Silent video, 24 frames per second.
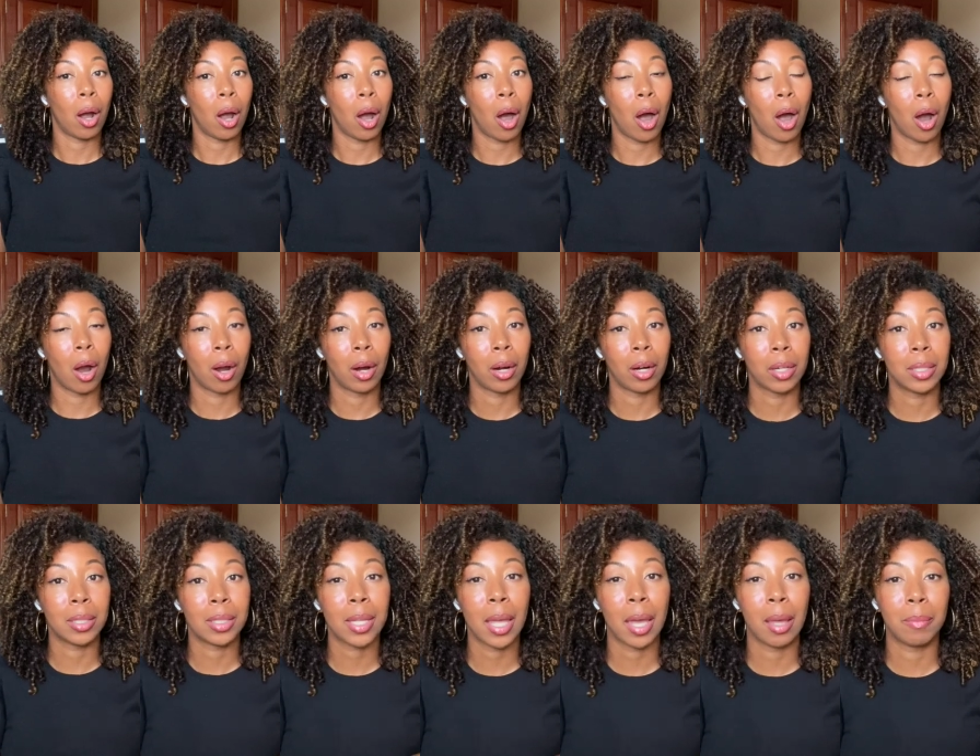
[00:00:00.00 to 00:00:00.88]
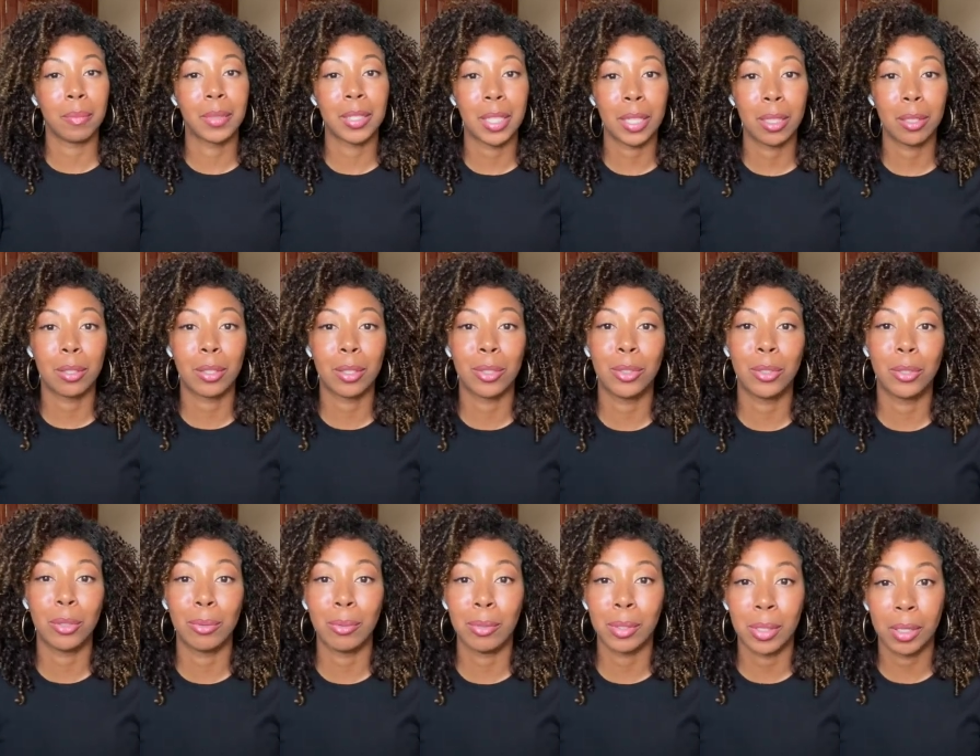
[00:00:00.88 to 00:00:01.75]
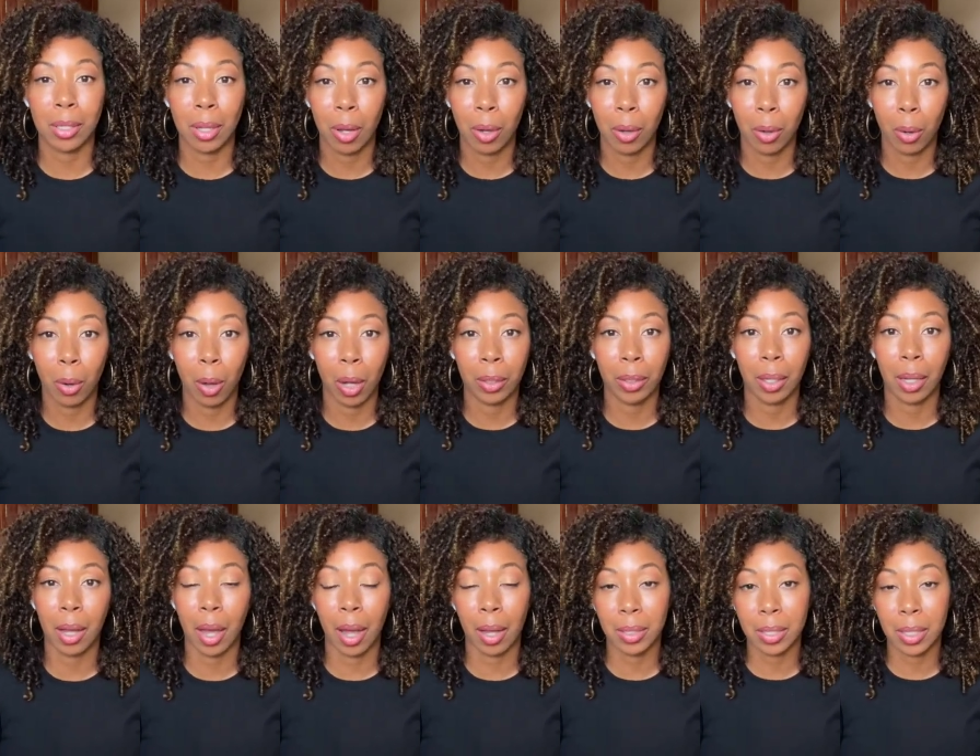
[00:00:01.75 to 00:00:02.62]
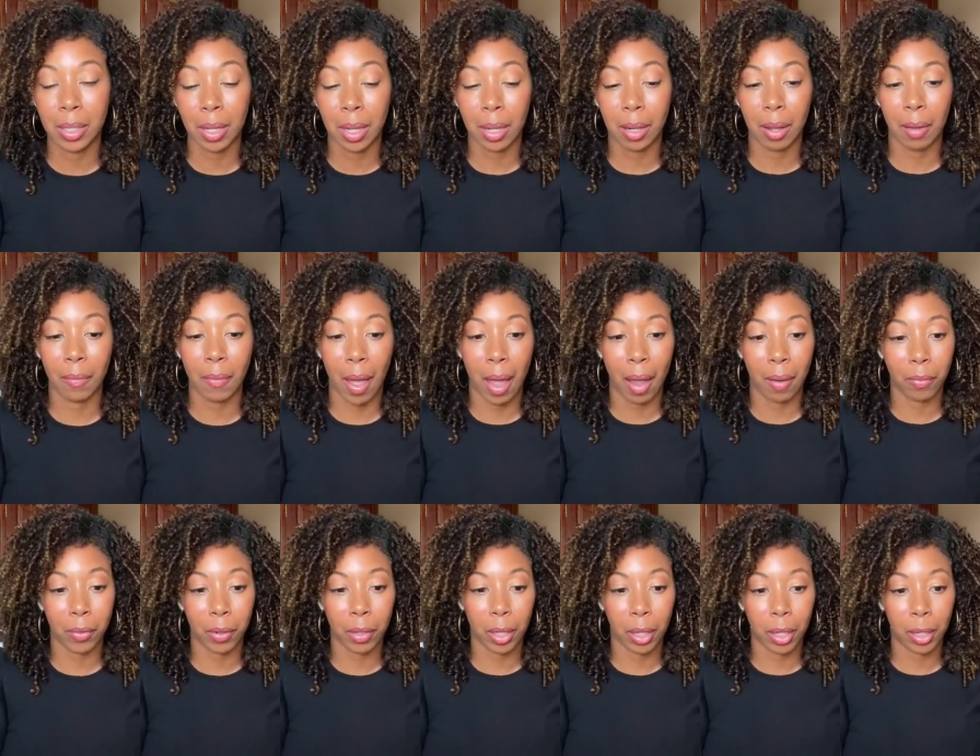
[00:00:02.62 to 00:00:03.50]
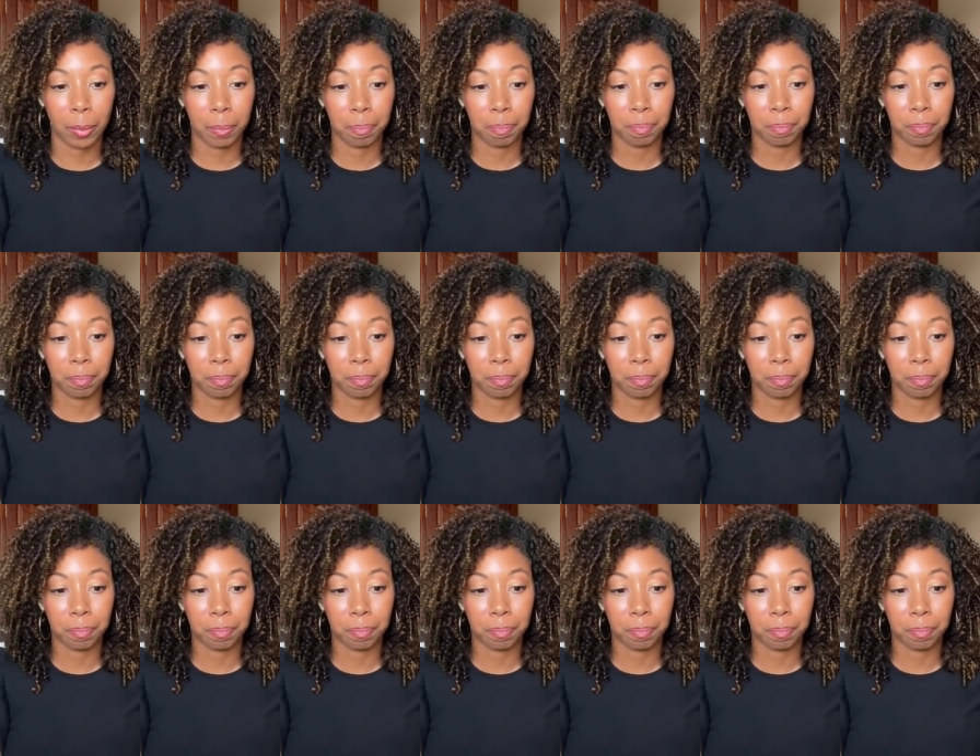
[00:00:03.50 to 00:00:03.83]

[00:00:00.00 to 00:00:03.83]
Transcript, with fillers: are attempting to do so on the continent of Africa.